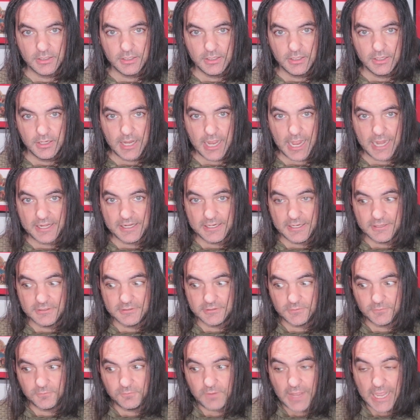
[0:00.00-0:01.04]
And it's
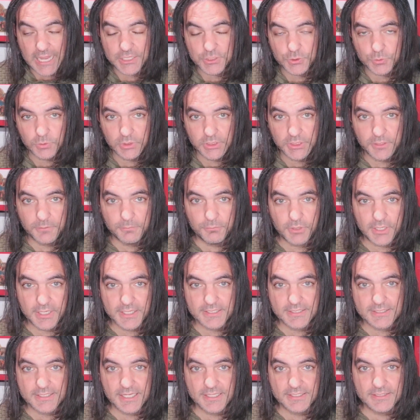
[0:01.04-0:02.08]
factually your
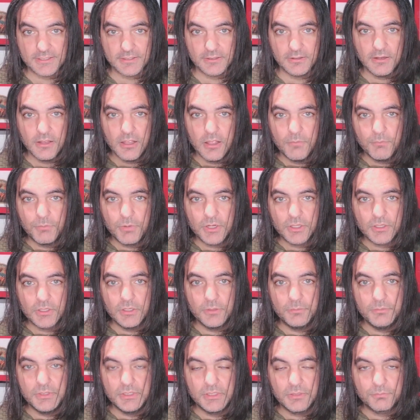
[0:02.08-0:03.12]
predecessor, but it could
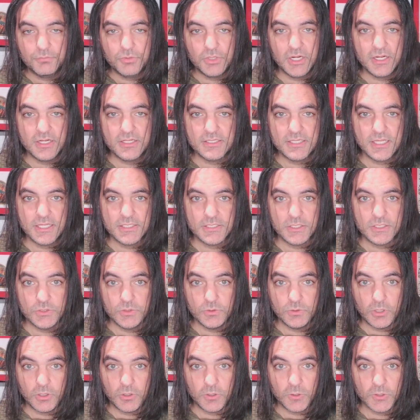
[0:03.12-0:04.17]
be the predecessor to
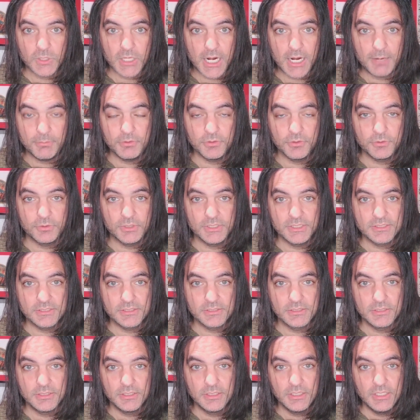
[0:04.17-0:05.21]
all goblinoids,
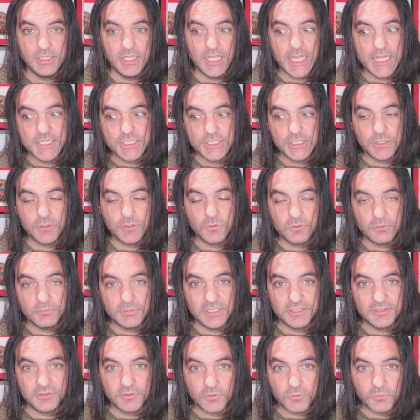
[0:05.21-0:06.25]
and show them that
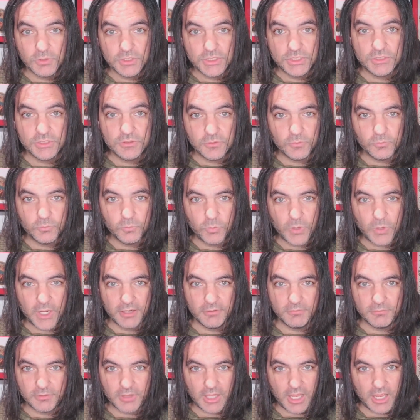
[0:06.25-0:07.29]
their original way
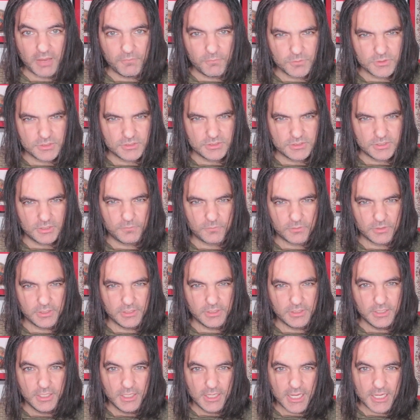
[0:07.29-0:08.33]
of life was different.
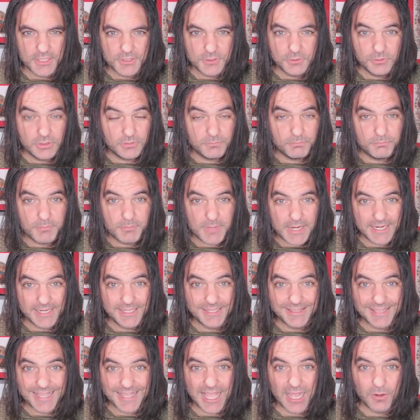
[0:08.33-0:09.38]
And you can make
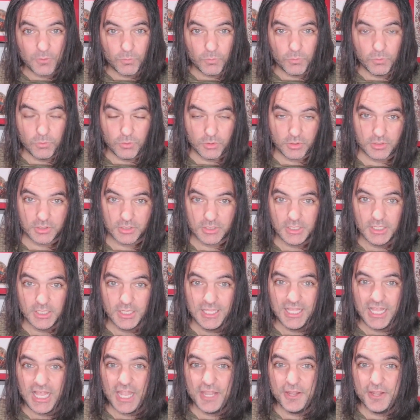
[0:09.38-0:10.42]
that work
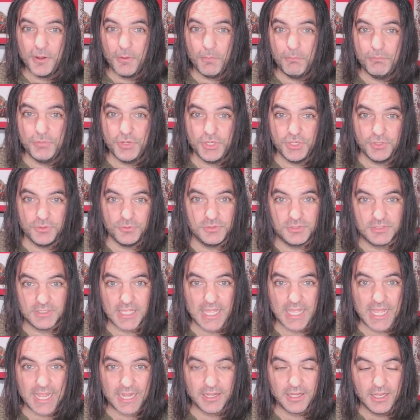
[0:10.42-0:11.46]
and abuse
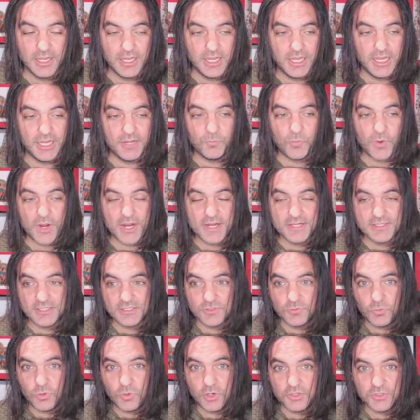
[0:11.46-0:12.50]
that in ways that you
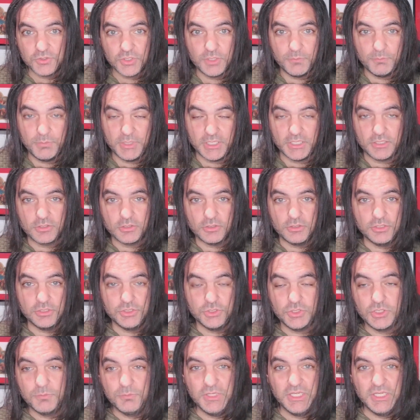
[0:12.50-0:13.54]
want. You could be good, you
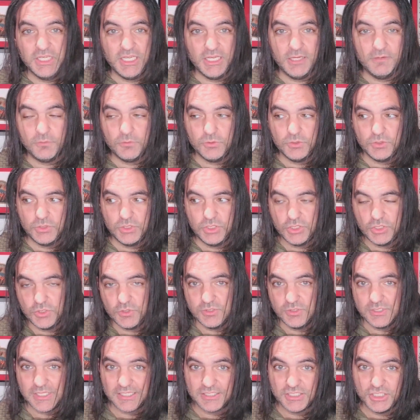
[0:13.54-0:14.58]
could be evil, you could use
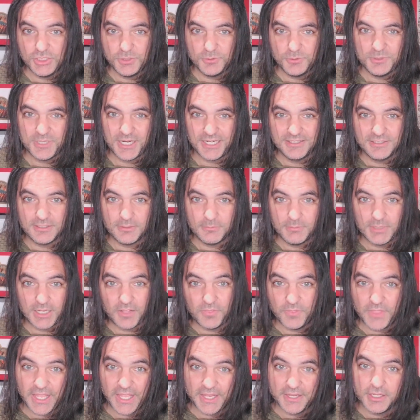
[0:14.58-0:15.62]
that to unite them and
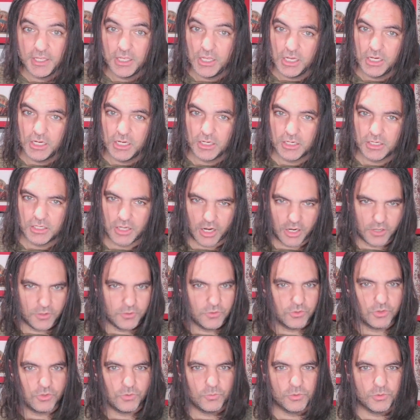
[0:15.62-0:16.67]
then conquer
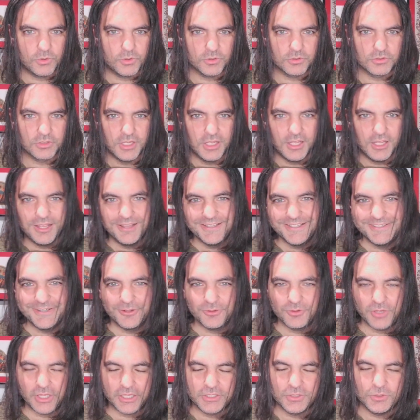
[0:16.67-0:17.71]
the world. You know,
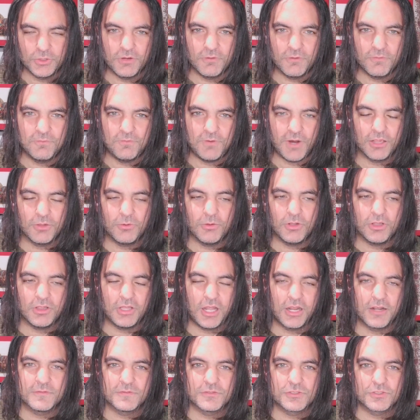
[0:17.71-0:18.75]
like you can follow a lot
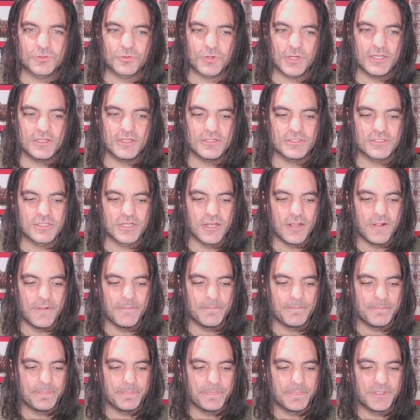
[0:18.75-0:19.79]
of strange
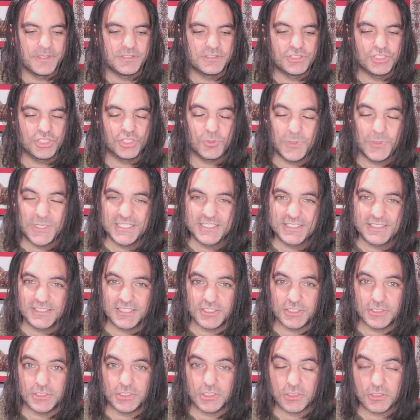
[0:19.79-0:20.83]
twists and
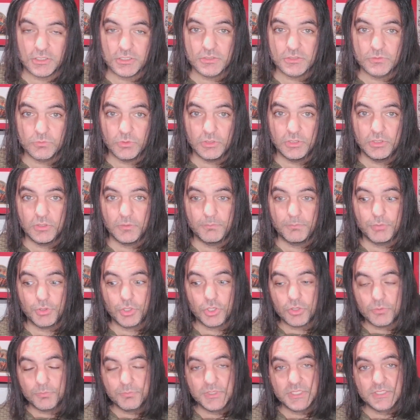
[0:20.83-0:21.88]
turns with your
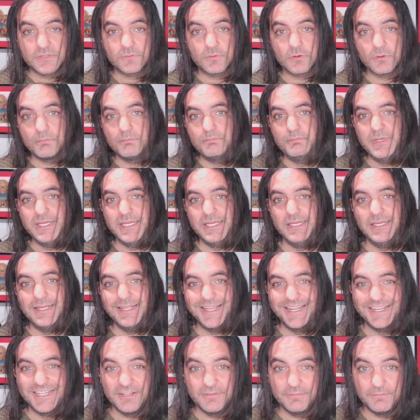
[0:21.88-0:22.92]
purpose for being
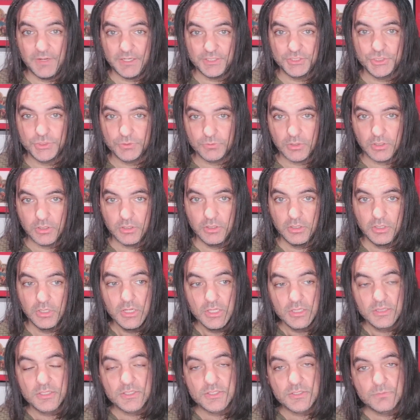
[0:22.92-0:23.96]
an adventurer.
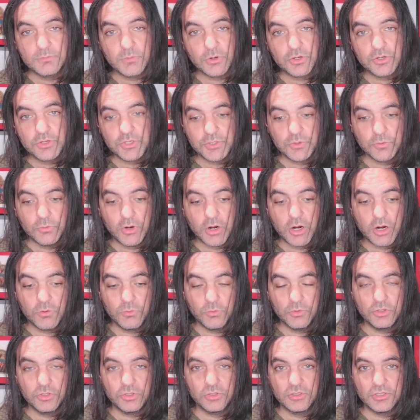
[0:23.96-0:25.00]
The smarter you are with
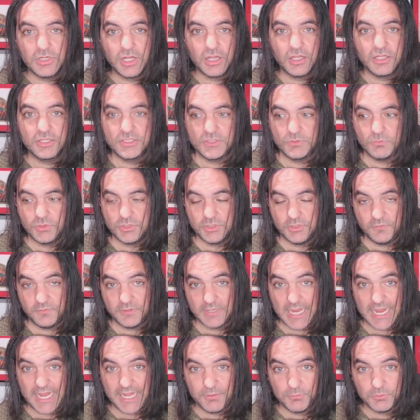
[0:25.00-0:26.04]
your knowledge and what you've
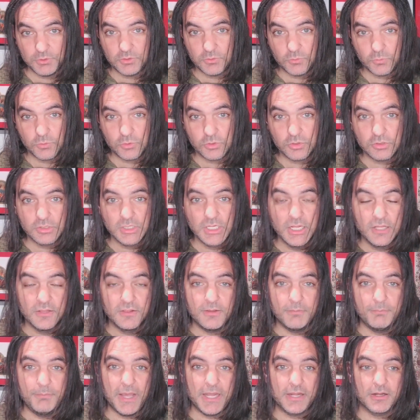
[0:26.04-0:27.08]
gained with the world, the
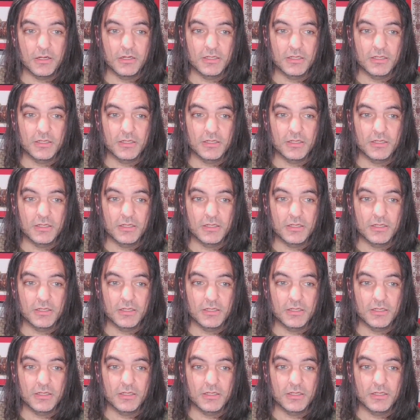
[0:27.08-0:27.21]
better.